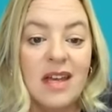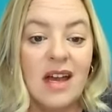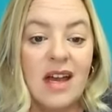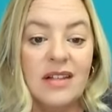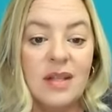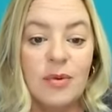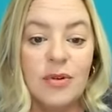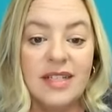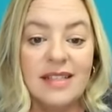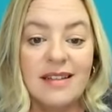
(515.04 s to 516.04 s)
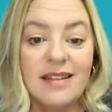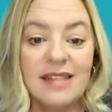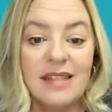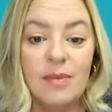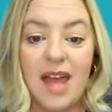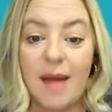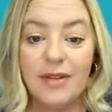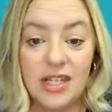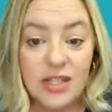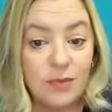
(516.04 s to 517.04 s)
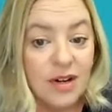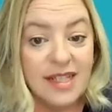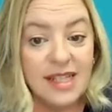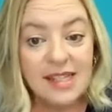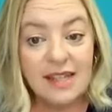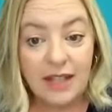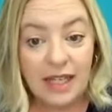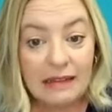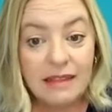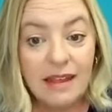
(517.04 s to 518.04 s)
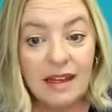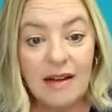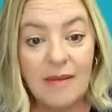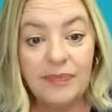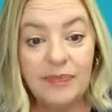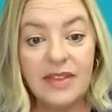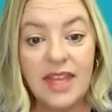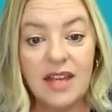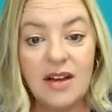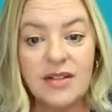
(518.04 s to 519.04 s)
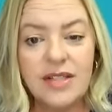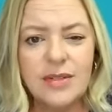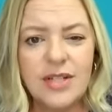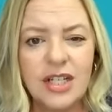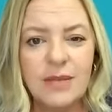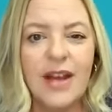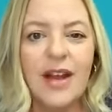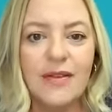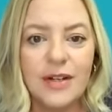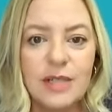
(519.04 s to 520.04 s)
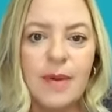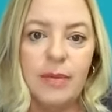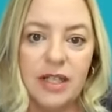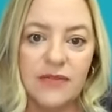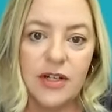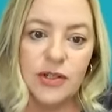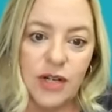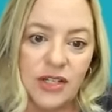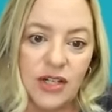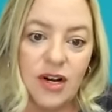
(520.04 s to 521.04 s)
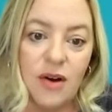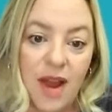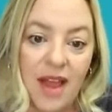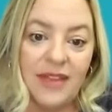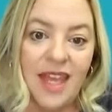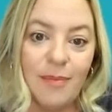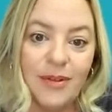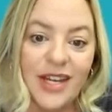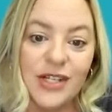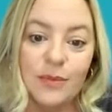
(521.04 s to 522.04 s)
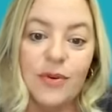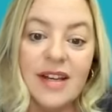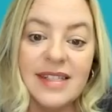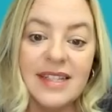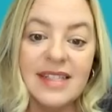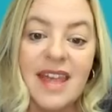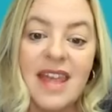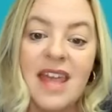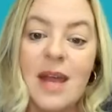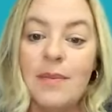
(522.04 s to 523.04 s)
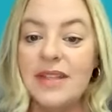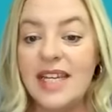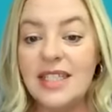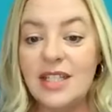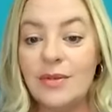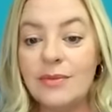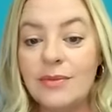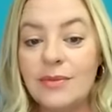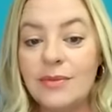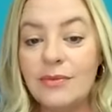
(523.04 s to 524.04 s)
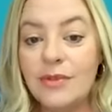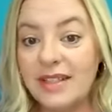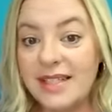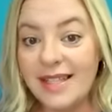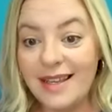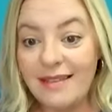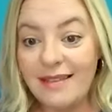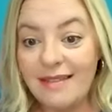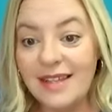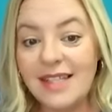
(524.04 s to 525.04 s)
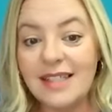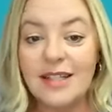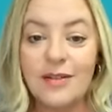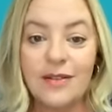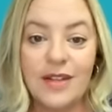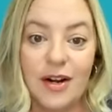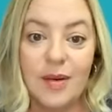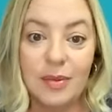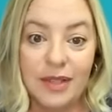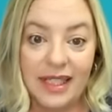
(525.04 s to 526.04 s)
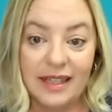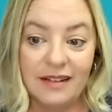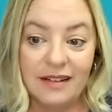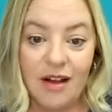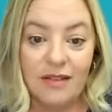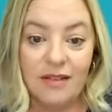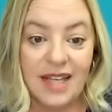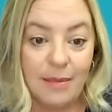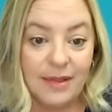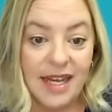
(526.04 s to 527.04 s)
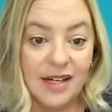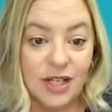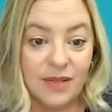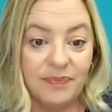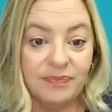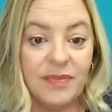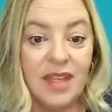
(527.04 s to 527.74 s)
Uh, the board discussed the application process at length. Um, they also talked about how there's public frustration around the application process, but they don't really see things until they are completed on the application.